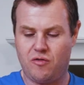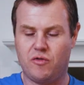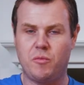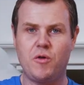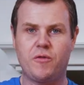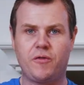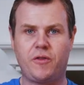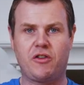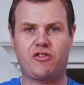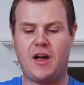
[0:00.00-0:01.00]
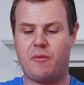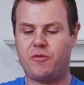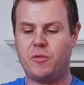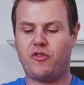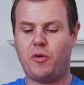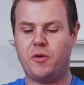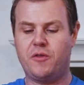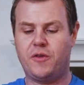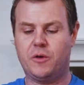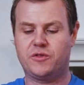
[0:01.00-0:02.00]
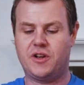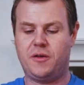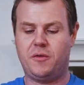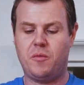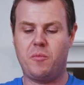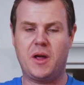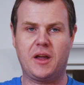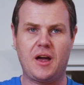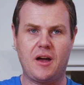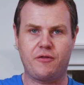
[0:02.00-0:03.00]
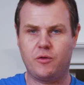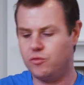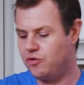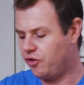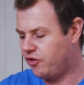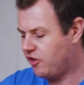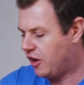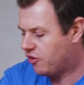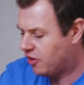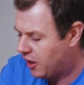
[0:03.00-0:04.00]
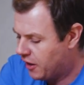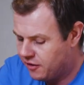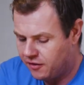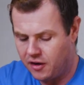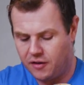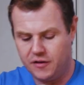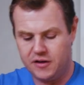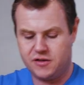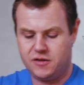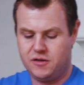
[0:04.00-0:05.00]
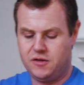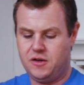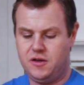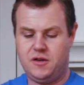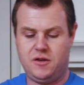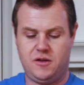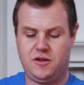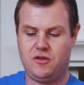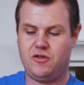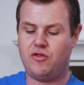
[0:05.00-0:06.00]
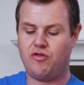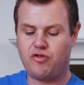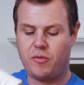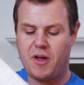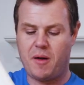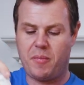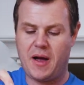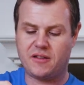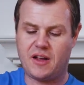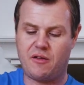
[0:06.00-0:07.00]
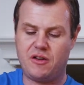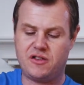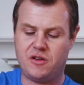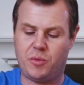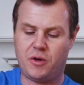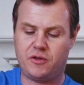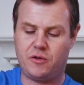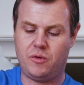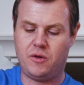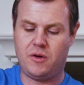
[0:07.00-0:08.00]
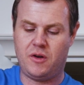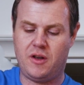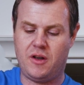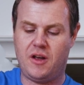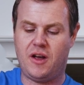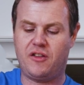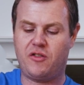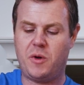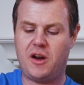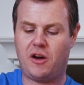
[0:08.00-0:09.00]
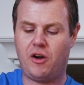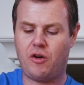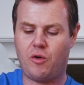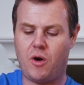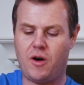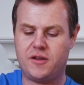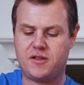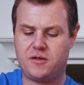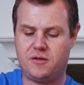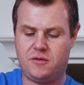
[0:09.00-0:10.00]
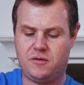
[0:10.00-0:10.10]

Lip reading: Remove the flush cap from the top of your filter, being careful not to touch the clean surface. Drop that back down into your bottle and spin it clockwise